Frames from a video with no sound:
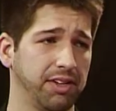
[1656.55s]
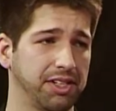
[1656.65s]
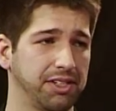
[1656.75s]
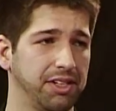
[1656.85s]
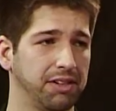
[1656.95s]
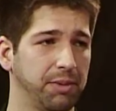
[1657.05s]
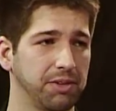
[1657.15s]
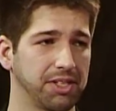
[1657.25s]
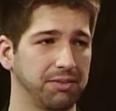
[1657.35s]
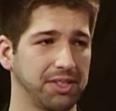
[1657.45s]
liked to hear about
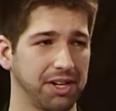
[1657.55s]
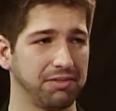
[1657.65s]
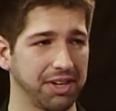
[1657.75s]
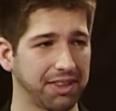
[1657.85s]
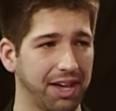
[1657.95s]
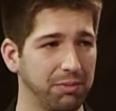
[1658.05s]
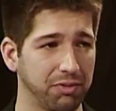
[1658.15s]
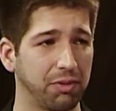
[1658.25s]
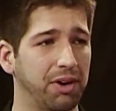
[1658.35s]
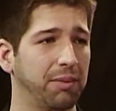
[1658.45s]
some stuff like that
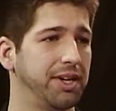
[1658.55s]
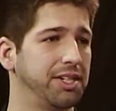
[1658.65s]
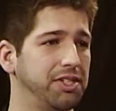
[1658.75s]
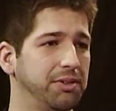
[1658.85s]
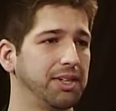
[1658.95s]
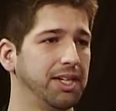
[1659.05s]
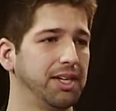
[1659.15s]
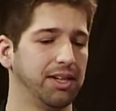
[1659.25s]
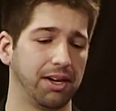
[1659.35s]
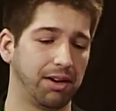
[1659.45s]
before I went into it.
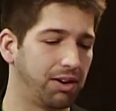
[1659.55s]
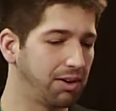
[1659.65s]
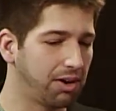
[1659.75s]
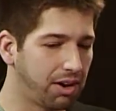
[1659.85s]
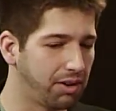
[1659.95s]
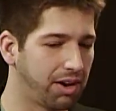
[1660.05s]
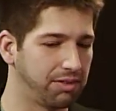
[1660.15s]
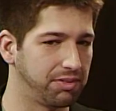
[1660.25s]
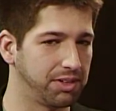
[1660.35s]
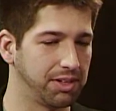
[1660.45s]
A lot
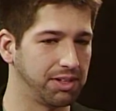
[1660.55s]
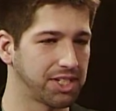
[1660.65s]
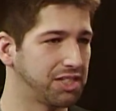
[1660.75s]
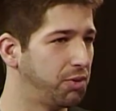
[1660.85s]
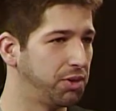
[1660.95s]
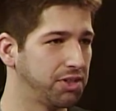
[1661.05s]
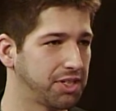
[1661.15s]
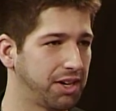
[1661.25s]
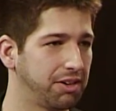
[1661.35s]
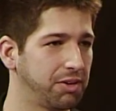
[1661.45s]
of the testimonials
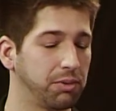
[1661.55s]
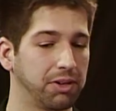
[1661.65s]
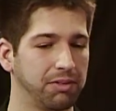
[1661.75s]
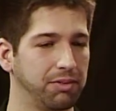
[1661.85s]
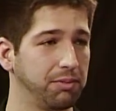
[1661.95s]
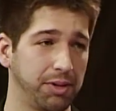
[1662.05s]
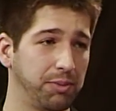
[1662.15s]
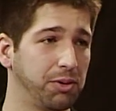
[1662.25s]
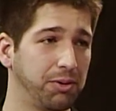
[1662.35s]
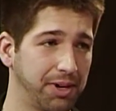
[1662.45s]
I heard were
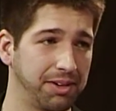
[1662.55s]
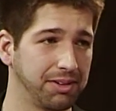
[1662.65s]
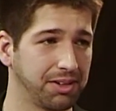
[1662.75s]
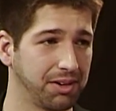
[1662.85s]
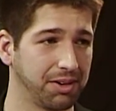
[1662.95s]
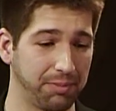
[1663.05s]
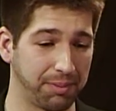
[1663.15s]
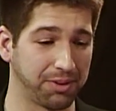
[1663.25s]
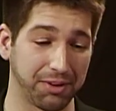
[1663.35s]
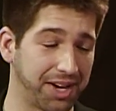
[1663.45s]
people who had
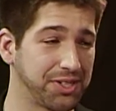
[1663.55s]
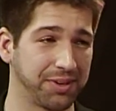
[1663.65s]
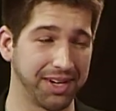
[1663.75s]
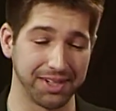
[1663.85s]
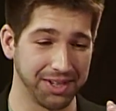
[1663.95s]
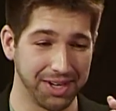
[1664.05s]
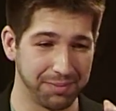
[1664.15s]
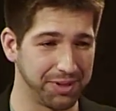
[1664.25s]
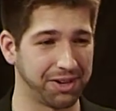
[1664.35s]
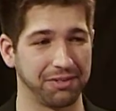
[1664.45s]
graduated,
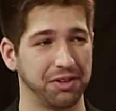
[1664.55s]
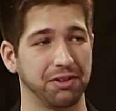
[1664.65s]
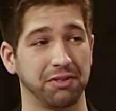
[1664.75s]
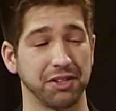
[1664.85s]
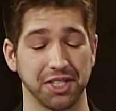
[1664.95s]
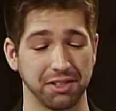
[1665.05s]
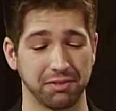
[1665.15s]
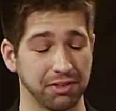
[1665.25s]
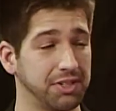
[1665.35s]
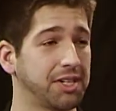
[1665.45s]
been out of university
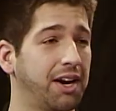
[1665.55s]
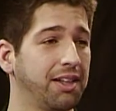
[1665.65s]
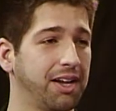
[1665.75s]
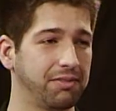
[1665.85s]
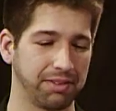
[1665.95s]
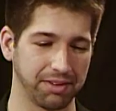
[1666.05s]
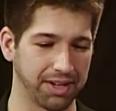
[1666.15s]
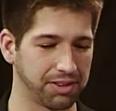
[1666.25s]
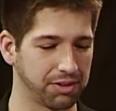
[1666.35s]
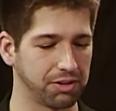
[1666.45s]
for their entire life,
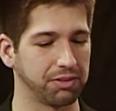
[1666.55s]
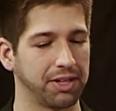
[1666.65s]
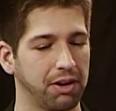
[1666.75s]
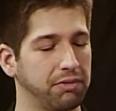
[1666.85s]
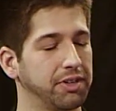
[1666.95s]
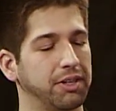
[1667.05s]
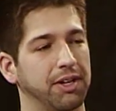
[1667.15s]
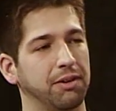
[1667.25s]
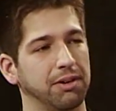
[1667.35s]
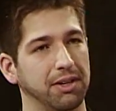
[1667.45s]
got their career all figured
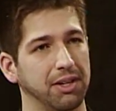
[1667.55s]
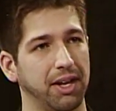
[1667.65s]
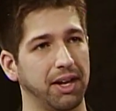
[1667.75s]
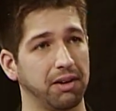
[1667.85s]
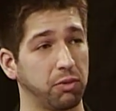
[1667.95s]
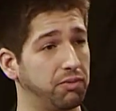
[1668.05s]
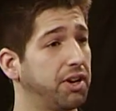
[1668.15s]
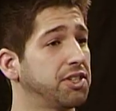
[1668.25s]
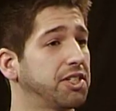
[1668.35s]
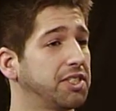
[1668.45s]
out, and were
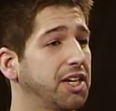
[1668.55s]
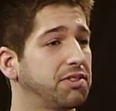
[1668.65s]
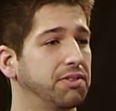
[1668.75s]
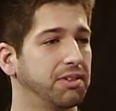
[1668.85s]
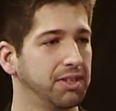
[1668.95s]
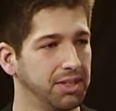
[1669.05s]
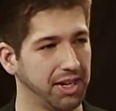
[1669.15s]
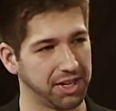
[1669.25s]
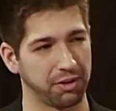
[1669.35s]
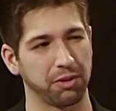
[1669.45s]
very successful.
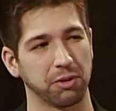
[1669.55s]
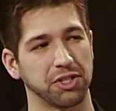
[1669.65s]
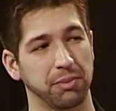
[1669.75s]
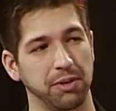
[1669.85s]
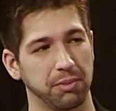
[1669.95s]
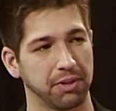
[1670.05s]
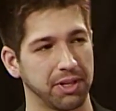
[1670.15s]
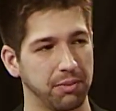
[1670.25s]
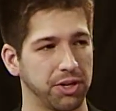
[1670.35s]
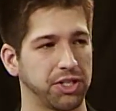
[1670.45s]
And, you know, those are the people that
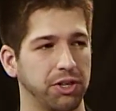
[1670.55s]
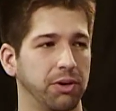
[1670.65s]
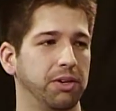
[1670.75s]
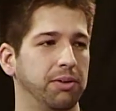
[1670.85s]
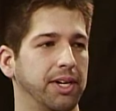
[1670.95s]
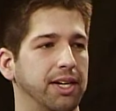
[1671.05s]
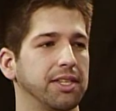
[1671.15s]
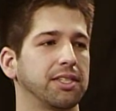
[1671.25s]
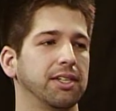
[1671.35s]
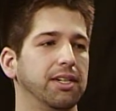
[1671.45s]
they want to show you, I guess.